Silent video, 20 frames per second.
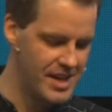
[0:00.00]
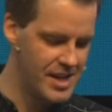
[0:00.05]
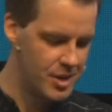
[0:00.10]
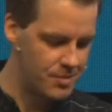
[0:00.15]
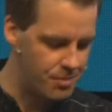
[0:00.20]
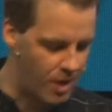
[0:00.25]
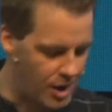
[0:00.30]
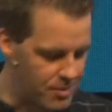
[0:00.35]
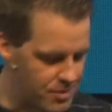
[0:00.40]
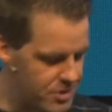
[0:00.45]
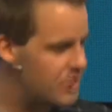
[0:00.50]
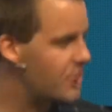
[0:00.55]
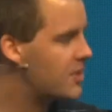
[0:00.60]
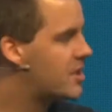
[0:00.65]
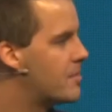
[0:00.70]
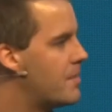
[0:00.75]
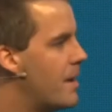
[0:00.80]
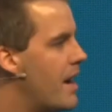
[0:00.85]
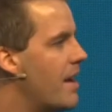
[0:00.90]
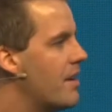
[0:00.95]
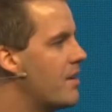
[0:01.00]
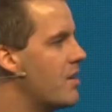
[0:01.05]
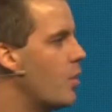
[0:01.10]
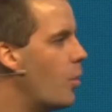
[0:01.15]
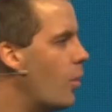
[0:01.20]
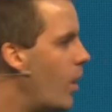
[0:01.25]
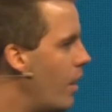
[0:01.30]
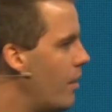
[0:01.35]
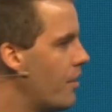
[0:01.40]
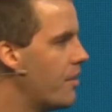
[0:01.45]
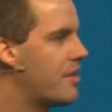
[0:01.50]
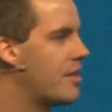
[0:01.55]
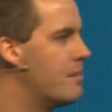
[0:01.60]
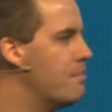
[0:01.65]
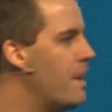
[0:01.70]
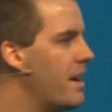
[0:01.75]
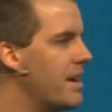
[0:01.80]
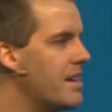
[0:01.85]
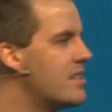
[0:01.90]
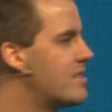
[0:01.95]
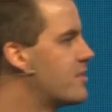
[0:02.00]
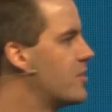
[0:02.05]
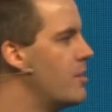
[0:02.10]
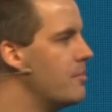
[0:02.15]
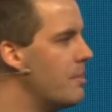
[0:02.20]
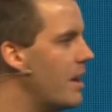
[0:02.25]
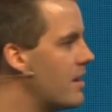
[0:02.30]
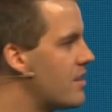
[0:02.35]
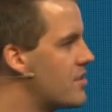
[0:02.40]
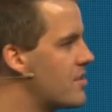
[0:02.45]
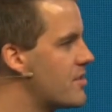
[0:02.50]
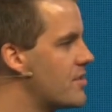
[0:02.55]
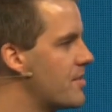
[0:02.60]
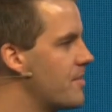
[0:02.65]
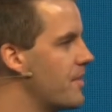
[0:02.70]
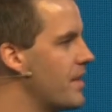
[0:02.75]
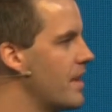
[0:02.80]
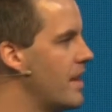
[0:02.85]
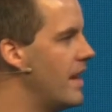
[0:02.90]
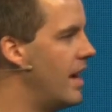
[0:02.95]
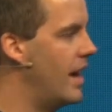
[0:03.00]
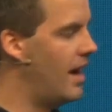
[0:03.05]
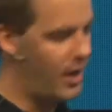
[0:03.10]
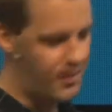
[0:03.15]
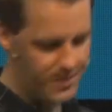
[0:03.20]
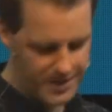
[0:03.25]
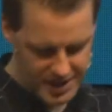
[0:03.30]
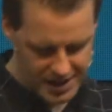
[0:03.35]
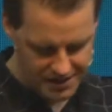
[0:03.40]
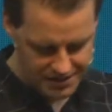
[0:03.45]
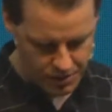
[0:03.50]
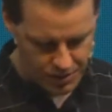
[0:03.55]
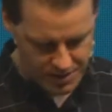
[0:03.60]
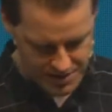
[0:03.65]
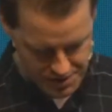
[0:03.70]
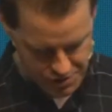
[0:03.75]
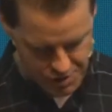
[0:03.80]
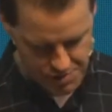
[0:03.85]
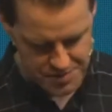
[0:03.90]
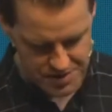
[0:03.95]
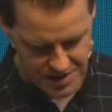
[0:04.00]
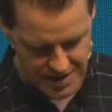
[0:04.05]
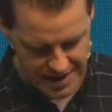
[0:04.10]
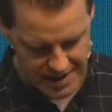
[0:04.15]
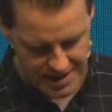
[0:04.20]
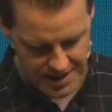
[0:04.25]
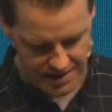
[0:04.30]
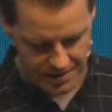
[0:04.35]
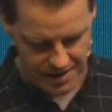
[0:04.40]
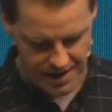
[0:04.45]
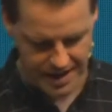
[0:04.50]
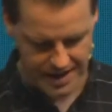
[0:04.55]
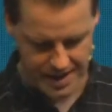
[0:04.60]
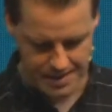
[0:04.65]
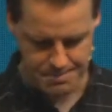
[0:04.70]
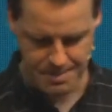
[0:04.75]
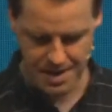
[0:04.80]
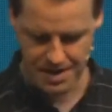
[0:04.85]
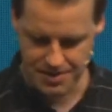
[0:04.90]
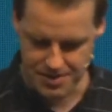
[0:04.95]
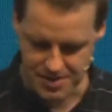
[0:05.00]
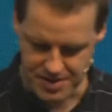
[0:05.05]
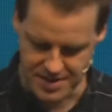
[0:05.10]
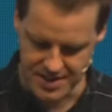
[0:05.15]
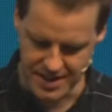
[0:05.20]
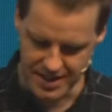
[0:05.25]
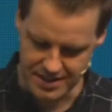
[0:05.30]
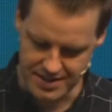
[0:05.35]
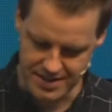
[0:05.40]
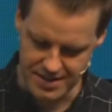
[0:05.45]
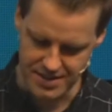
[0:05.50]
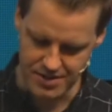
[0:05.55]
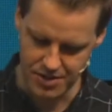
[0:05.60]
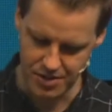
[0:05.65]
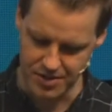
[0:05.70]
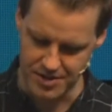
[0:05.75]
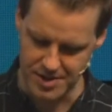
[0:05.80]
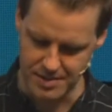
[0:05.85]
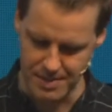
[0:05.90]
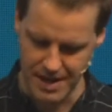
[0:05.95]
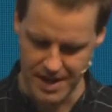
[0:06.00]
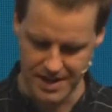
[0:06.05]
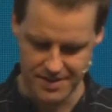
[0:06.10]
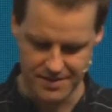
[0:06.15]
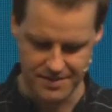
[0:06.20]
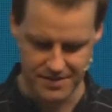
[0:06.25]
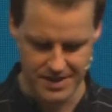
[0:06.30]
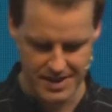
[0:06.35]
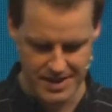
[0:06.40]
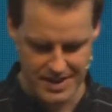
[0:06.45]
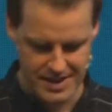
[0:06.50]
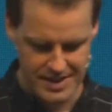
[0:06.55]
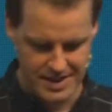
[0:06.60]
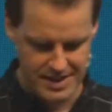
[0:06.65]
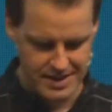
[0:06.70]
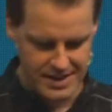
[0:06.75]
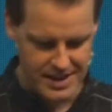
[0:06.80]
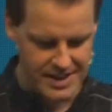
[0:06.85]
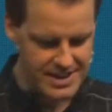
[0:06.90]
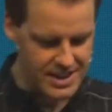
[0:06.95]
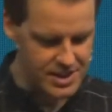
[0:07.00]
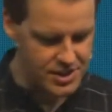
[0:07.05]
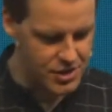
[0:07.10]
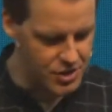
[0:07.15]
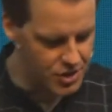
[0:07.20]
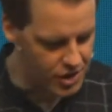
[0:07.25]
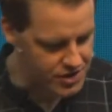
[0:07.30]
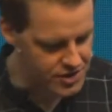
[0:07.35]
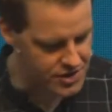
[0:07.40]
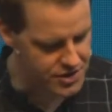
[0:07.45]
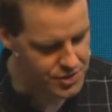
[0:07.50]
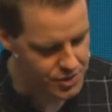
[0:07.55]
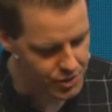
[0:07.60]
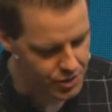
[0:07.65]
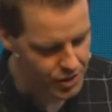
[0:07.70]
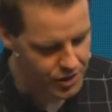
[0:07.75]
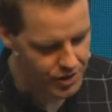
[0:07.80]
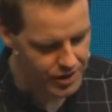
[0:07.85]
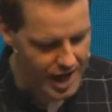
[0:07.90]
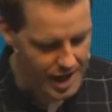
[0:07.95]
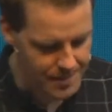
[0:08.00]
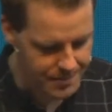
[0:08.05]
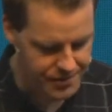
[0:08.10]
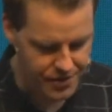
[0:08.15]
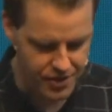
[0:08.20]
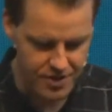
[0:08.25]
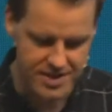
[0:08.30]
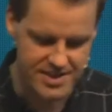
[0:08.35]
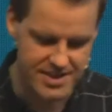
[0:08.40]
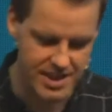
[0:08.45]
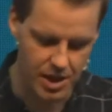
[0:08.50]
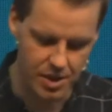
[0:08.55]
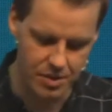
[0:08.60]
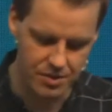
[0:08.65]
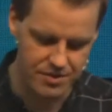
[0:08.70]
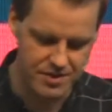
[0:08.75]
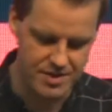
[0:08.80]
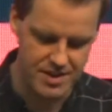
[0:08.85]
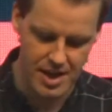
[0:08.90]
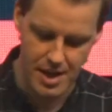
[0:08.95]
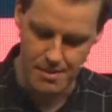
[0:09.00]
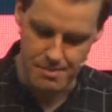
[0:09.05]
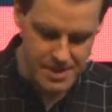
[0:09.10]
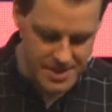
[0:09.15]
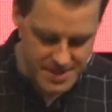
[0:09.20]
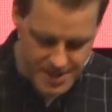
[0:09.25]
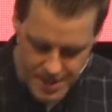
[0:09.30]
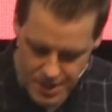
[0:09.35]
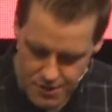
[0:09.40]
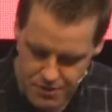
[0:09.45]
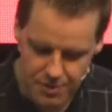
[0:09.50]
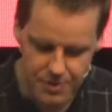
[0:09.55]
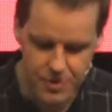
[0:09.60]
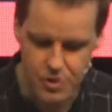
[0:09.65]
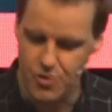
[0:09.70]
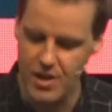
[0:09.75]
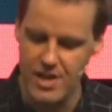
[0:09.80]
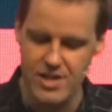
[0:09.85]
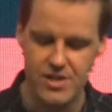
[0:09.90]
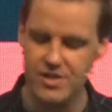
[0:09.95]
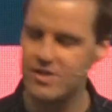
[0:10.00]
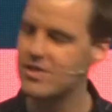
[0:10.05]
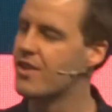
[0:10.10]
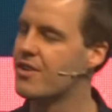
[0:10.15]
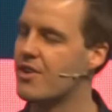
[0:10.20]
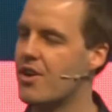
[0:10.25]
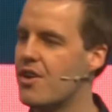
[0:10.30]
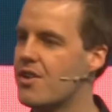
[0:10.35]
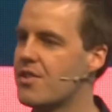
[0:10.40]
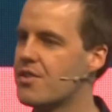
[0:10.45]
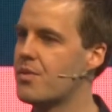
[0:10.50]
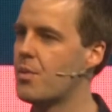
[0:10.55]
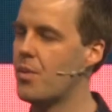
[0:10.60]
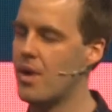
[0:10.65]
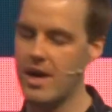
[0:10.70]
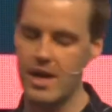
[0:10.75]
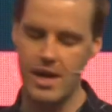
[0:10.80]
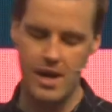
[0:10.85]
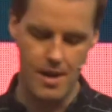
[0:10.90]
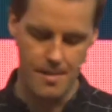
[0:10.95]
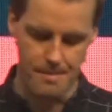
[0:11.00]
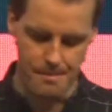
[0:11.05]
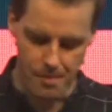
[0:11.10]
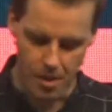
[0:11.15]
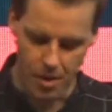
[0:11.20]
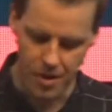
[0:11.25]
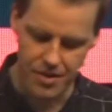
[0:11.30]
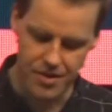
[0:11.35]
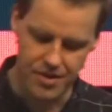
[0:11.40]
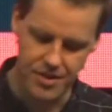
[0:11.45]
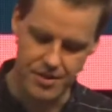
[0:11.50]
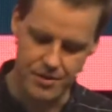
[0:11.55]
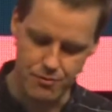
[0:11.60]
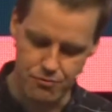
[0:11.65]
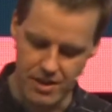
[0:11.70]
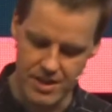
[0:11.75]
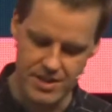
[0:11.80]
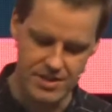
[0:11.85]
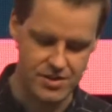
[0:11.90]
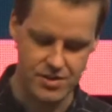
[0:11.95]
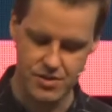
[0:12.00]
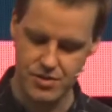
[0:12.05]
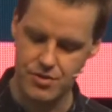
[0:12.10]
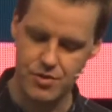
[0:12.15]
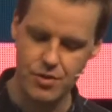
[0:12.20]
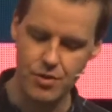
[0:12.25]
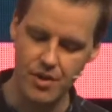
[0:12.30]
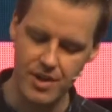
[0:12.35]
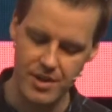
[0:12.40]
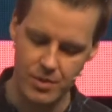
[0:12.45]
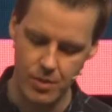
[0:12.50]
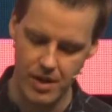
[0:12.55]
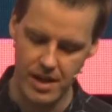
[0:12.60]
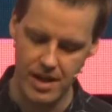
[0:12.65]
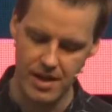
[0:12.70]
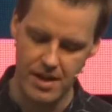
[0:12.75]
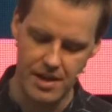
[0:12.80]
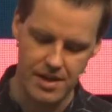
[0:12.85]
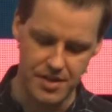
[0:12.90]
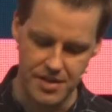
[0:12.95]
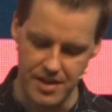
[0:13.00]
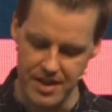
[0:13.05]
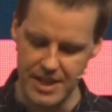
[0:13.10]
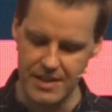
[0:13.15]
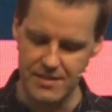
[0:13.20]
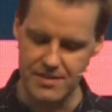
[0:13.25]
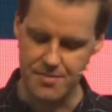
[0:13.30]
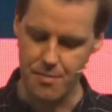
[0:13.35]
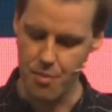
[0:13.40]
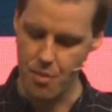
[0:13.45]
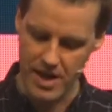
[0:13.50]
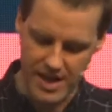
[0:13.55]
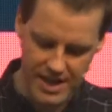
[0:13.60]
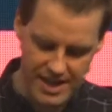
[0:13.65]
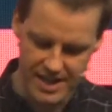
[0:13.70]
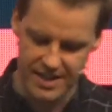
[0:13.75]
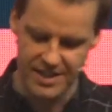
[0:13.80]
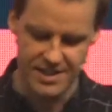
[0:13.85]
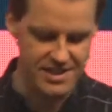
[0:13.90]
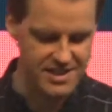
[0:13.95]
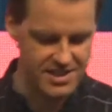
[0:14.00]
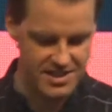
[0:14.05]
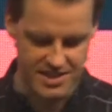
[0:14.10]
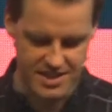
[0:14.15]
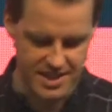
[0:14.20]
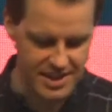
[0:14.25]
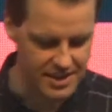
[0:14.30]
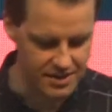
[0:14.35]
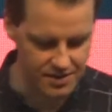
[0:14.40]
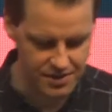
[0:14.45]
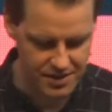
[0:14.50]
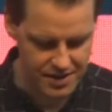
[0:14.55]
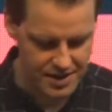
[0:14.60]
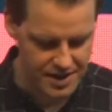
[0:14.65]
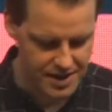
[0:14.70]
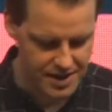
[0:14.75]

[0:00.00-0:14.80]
The Bible talks about wealth and money so much. I want to give you one scripture here. In Matthew 6, it talks about it. It says, "Do not store up for yourselves material treasures on earth, where moth and rust destroy, where thieves break in and steal.